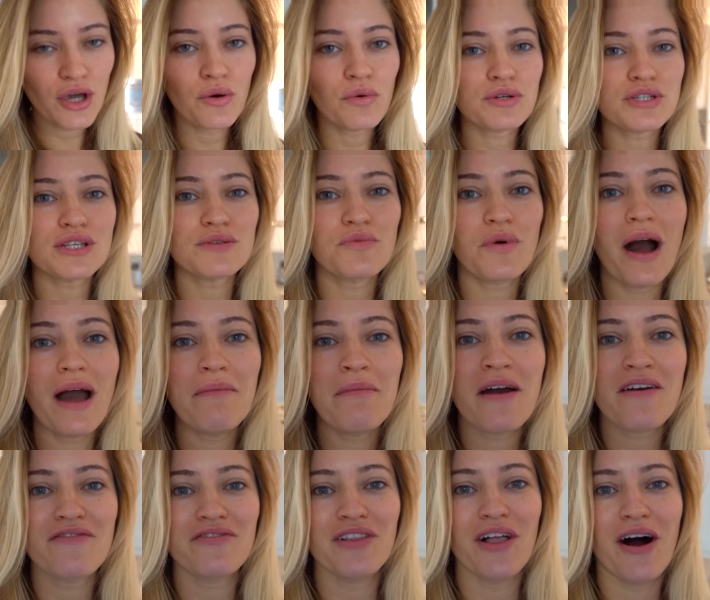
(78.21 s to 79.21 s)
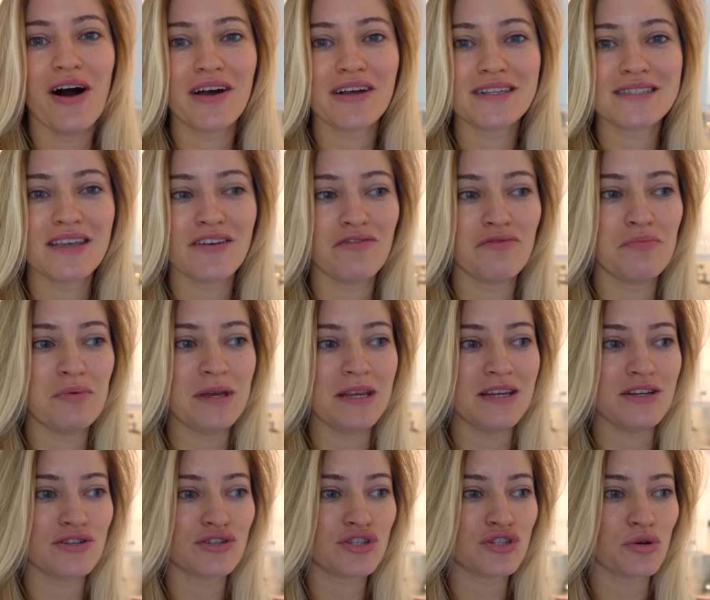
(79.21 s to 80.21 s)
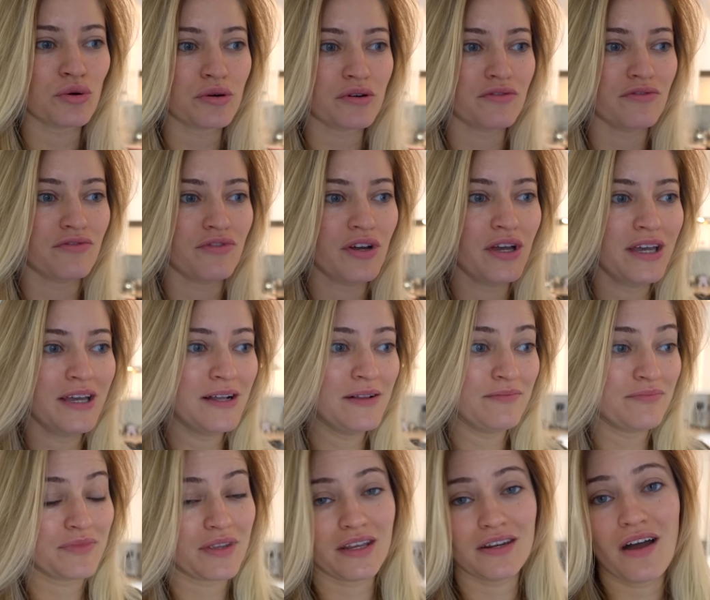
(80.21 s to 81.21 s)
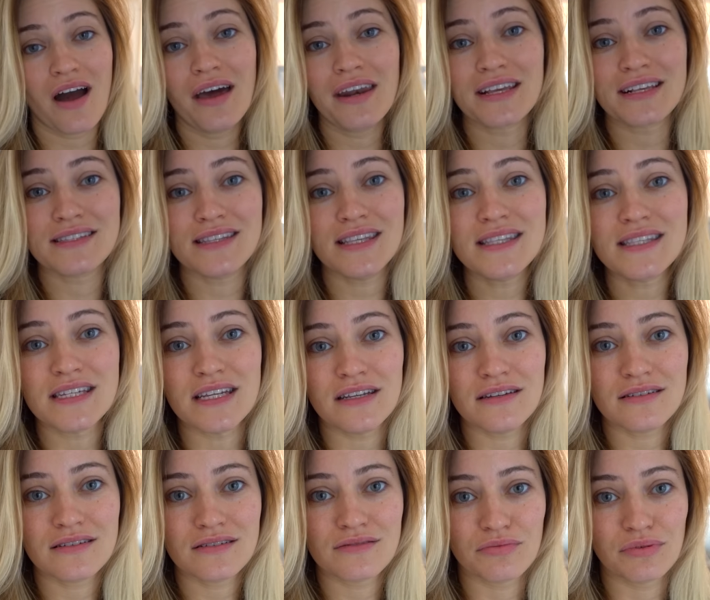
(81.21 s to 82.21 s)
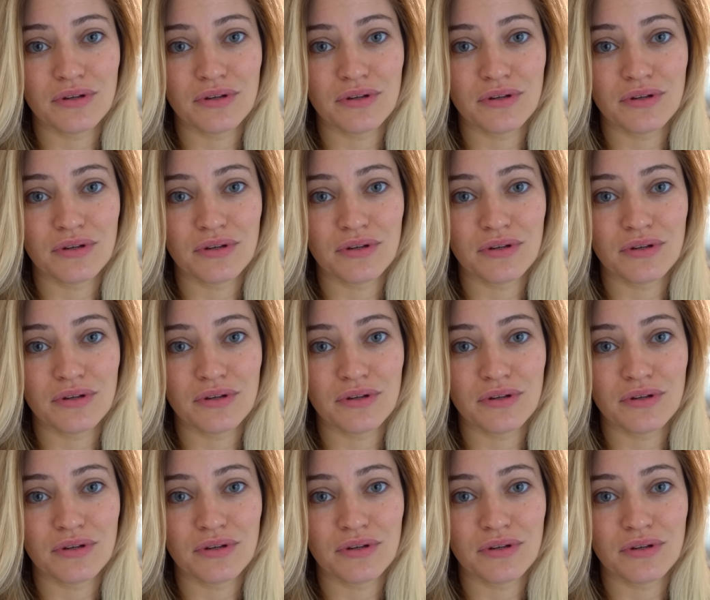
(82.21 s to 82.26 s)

which is why my vlogs have been sort of non-existent,